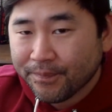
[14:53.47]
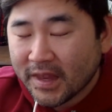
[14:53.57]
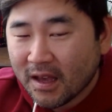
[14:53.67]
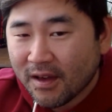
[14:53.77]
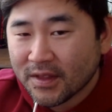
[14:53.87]

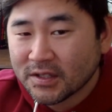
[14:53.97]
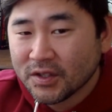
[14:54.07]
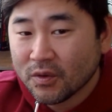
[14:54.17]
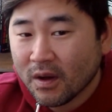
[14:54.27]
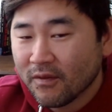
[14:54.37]
he got the
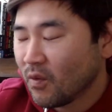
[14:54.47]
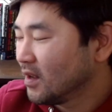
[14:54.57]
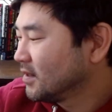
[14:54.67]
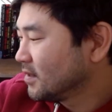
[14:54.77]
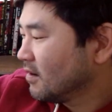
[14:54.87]
Two of
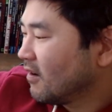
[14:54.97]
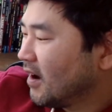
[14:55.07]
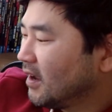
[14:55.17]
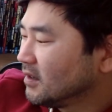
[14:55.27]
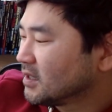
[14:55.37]
Wands. All
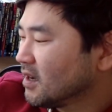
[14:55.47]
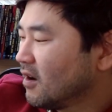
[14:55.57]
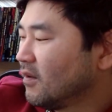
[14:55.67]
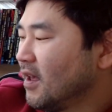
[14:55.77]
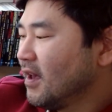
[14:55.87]
right.
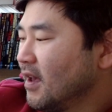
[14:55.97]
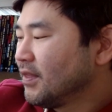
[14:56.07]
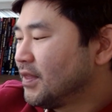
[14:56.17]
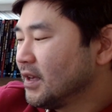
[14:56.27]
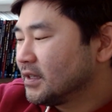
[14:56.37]
So
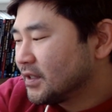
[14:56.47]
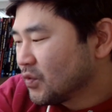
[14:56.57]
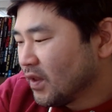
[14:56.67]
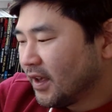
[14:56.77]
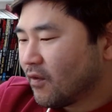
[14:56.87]
this is
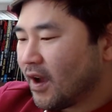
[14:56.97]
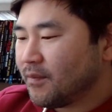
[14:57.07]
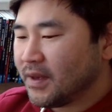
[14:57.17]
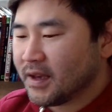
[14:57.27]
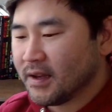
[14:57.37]
really
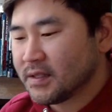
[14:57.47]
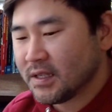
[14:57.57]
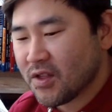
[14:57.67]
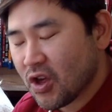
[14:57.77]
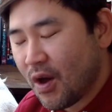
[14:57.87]
great because
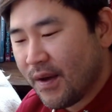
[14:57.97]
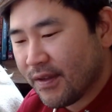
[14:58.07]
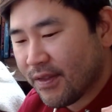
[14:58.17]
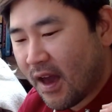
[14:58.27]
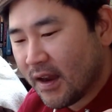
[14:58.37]
it's
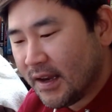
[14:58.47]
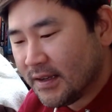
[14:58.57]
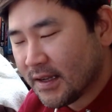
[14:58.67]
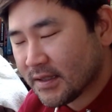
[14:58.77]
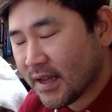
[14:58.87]
showing that he
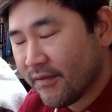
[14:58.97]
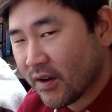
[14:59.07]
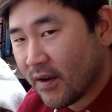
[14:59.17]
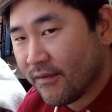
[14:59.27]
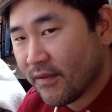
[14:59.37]
does have a
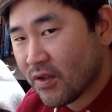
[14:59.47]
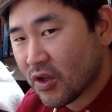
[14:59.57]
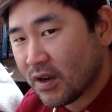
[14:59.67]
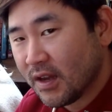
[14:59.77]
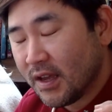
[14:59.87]
great
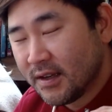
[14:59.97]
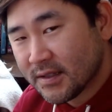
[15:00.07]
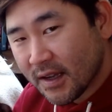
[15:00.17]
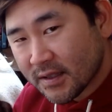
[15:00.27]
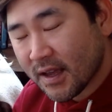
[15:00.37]
vision. He
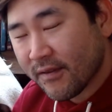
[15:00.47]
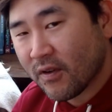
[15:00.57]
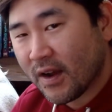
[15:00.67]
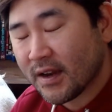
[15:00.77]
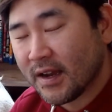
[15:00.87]
does have great